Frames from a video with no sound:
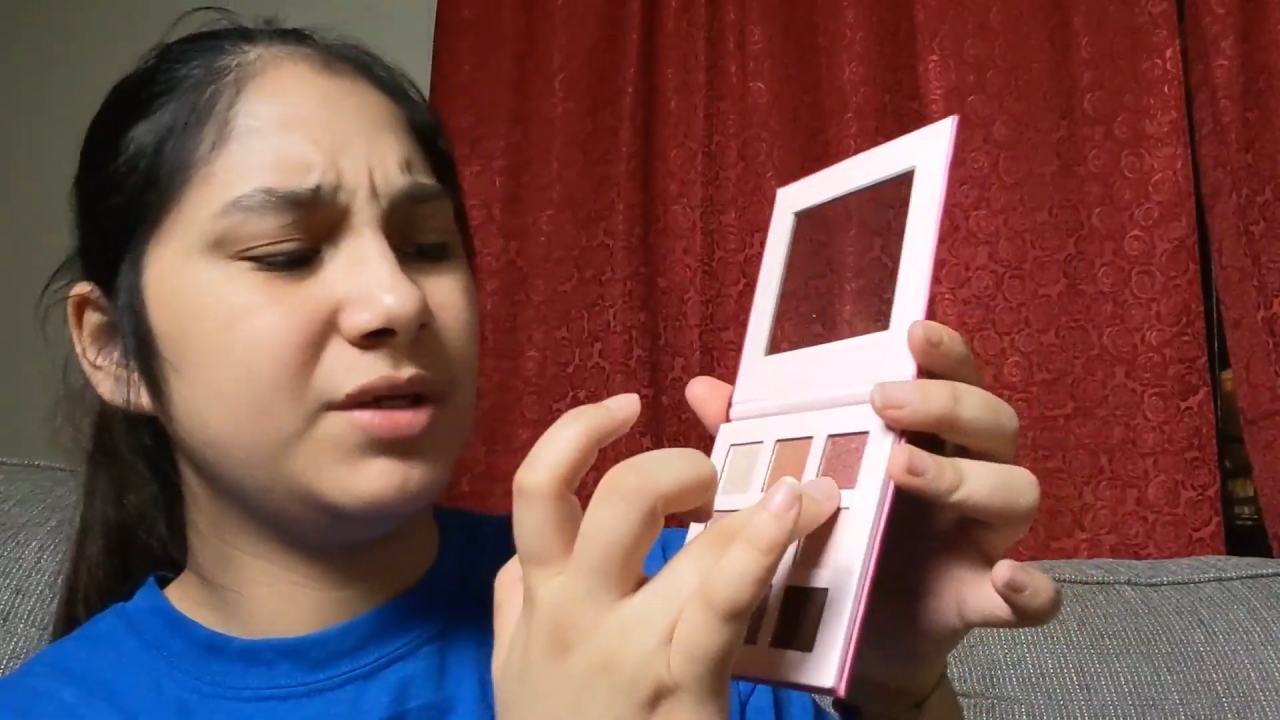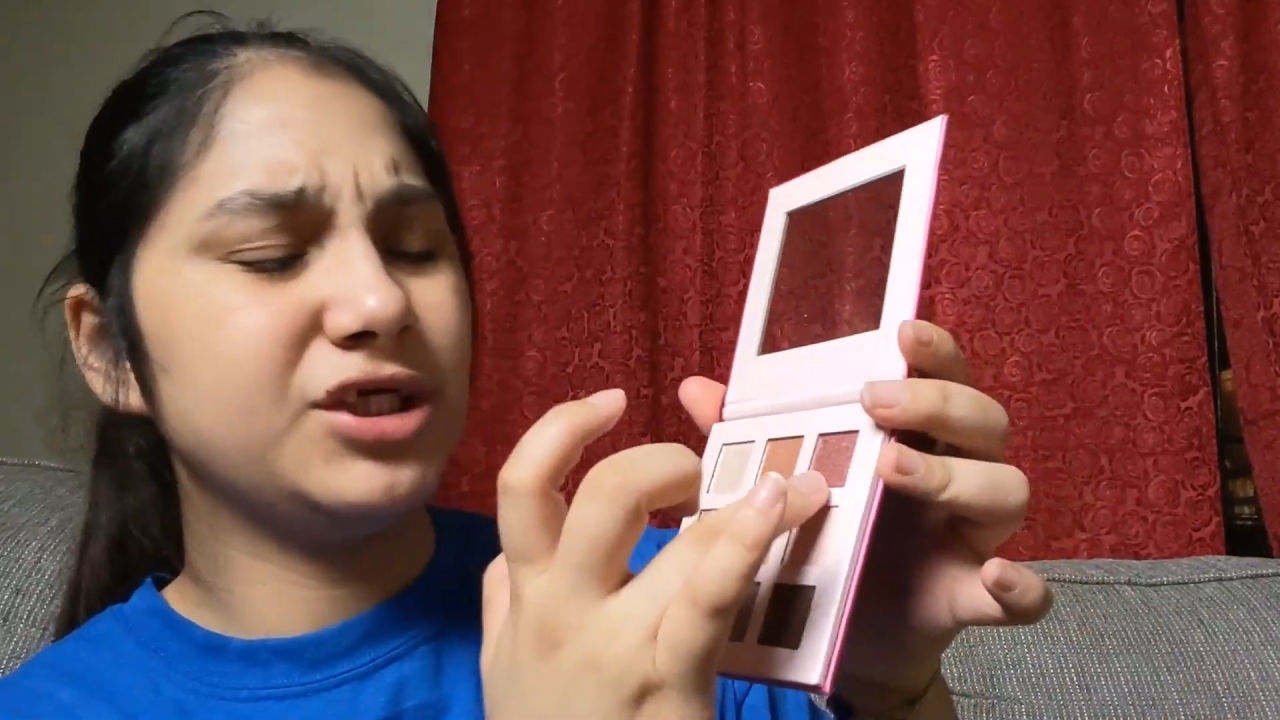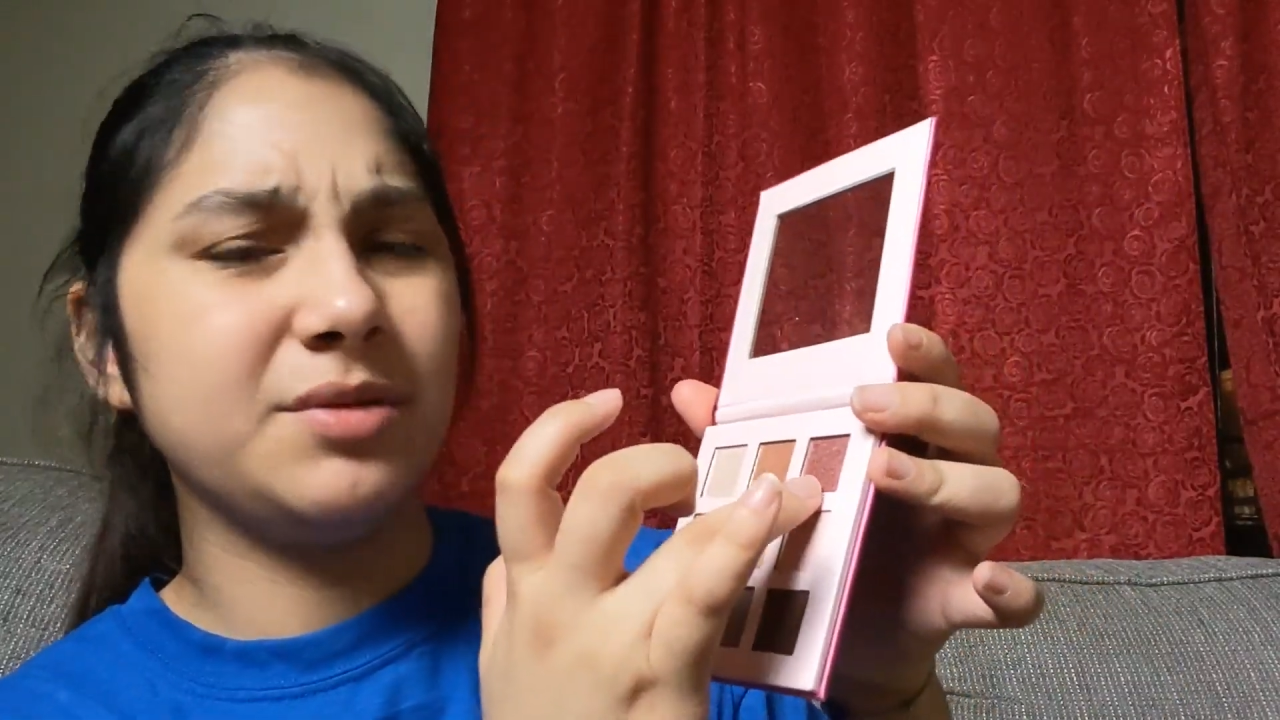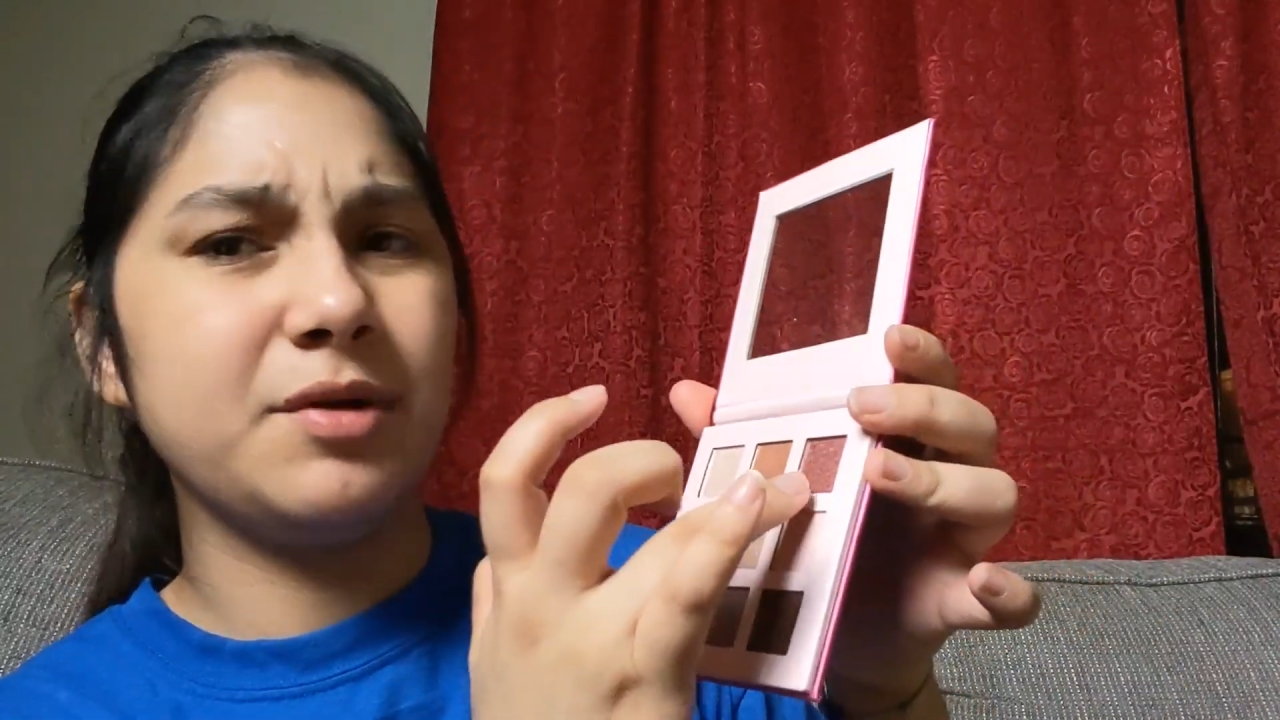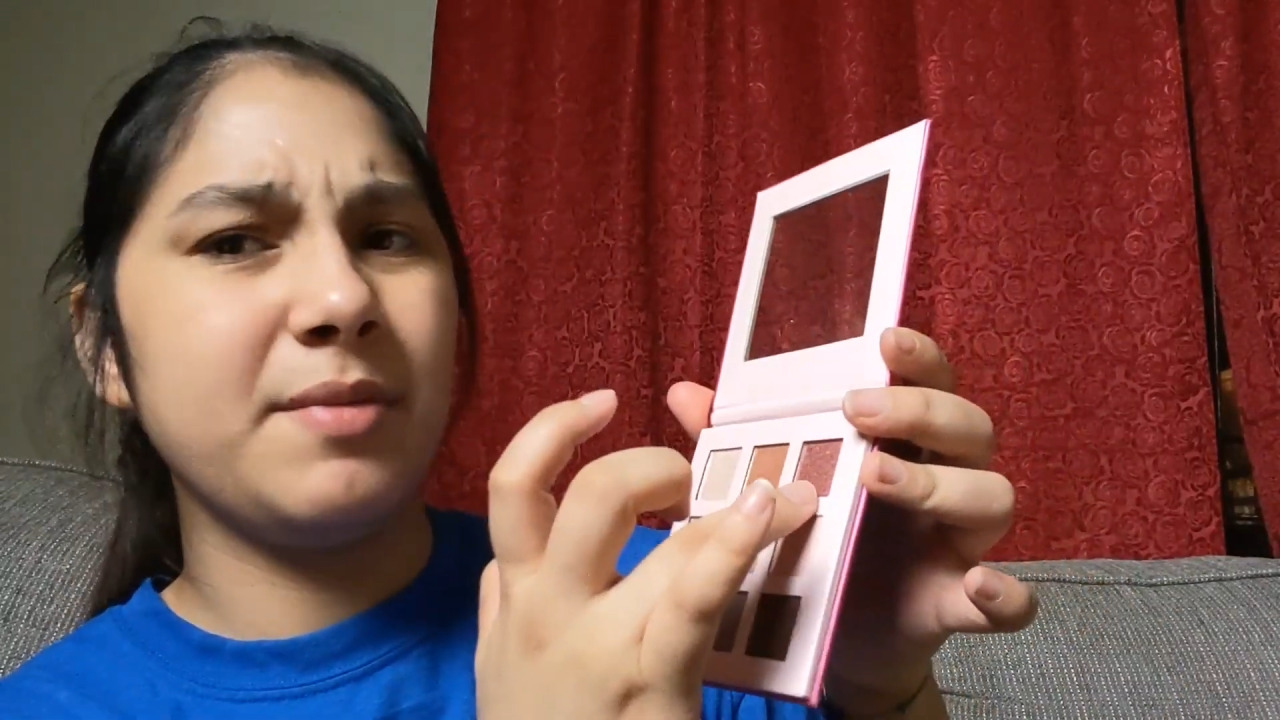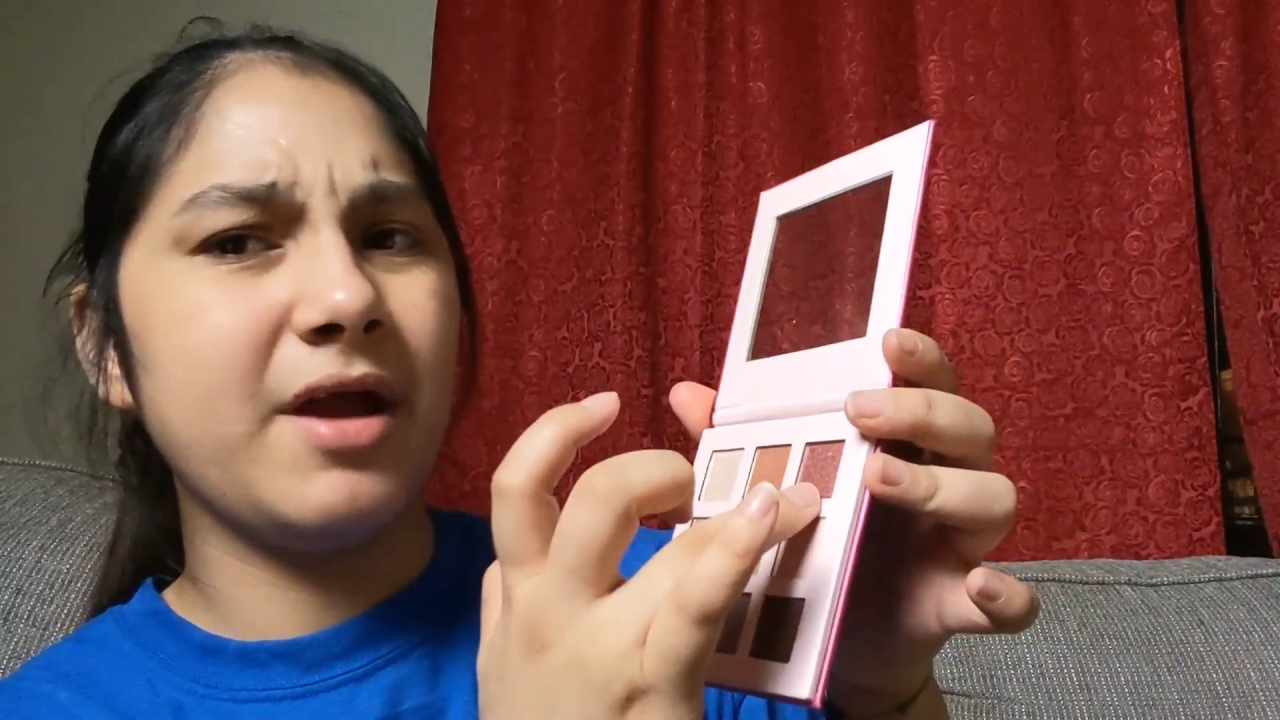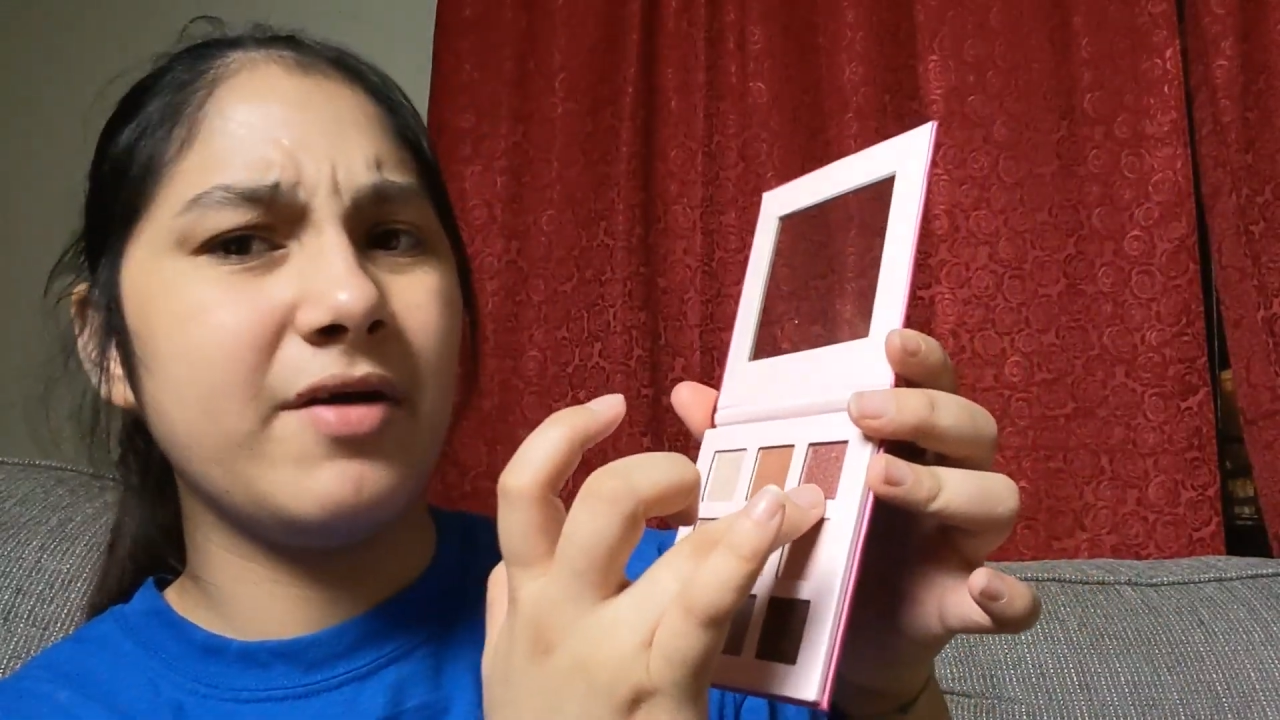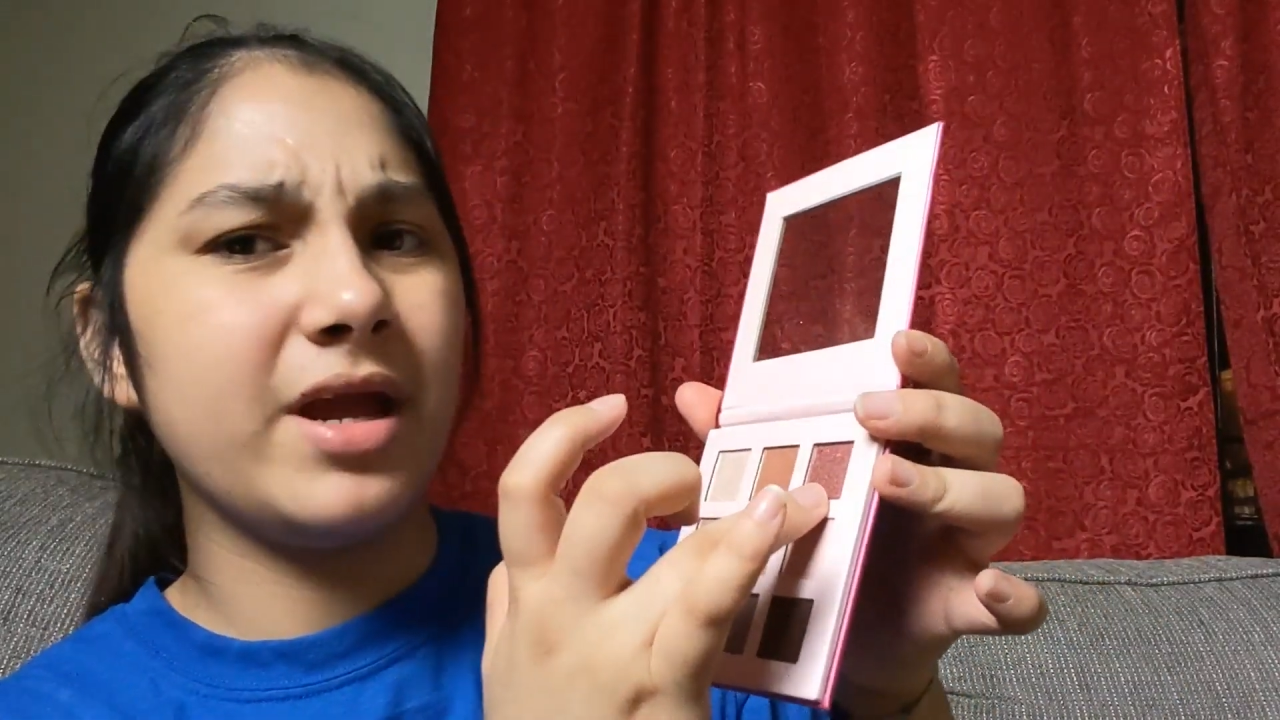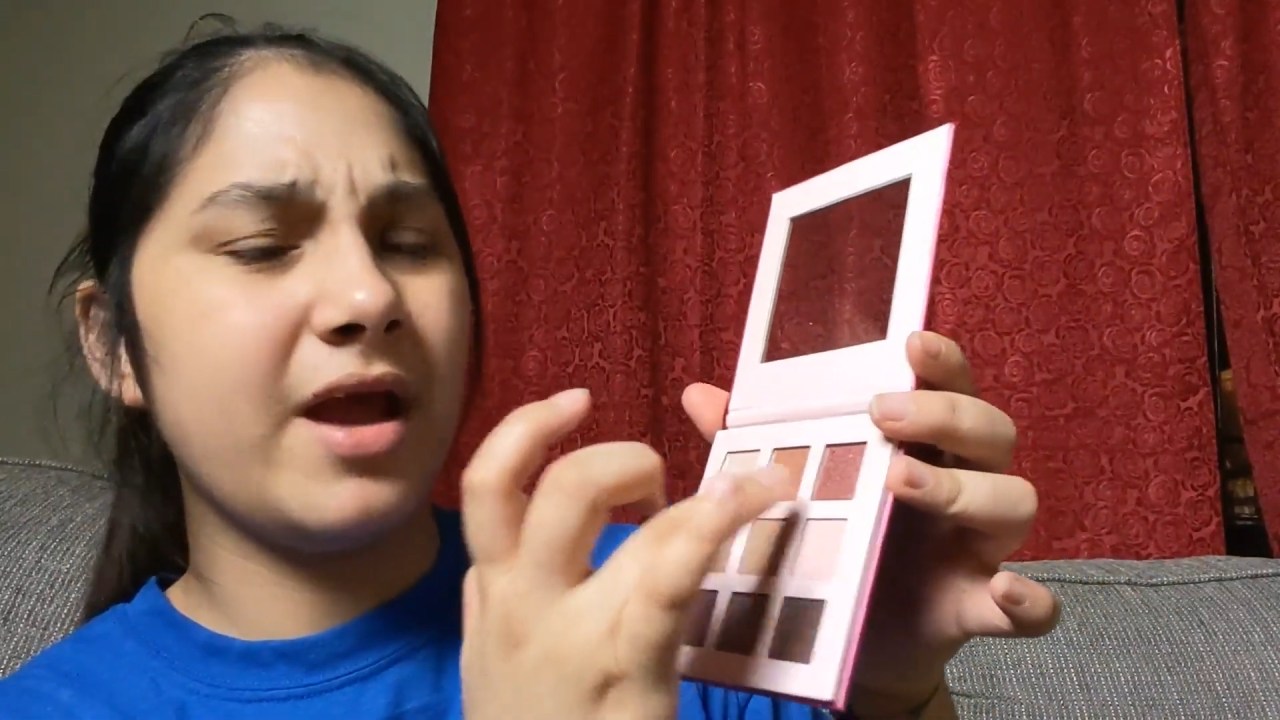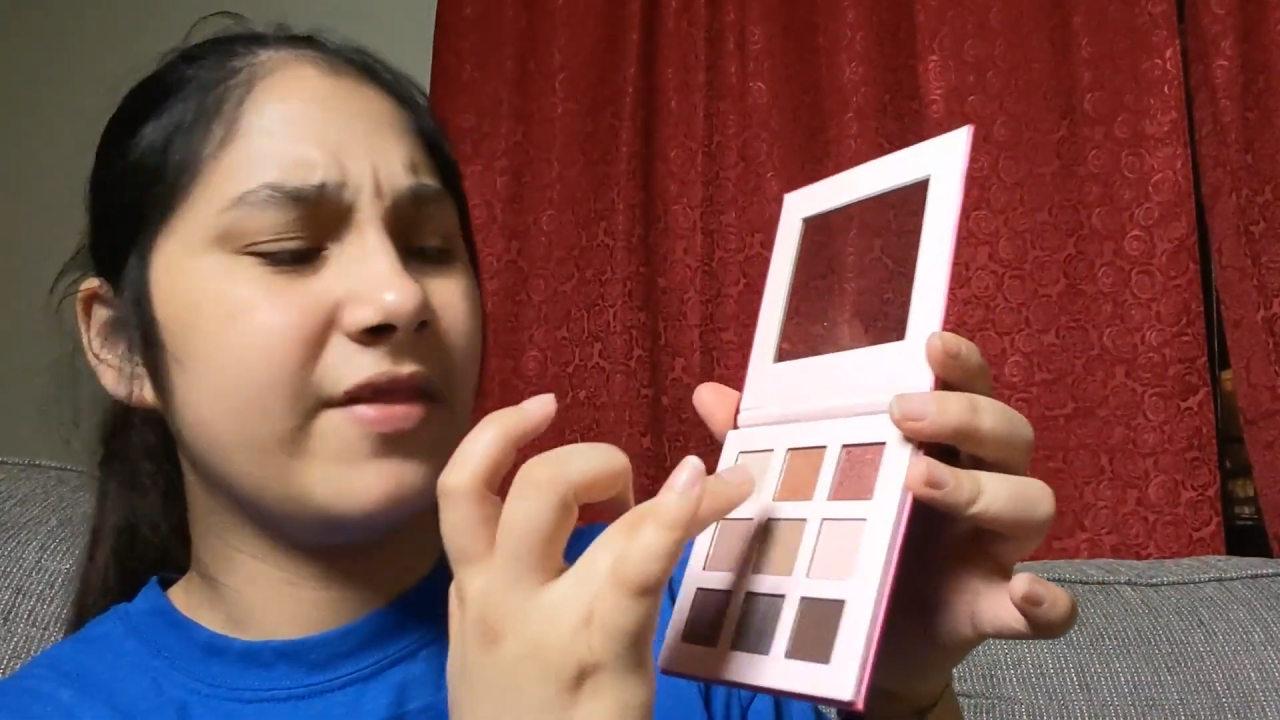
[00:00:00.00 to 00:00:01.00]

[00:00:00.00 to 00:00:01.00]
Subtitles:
be Shimmer Berry,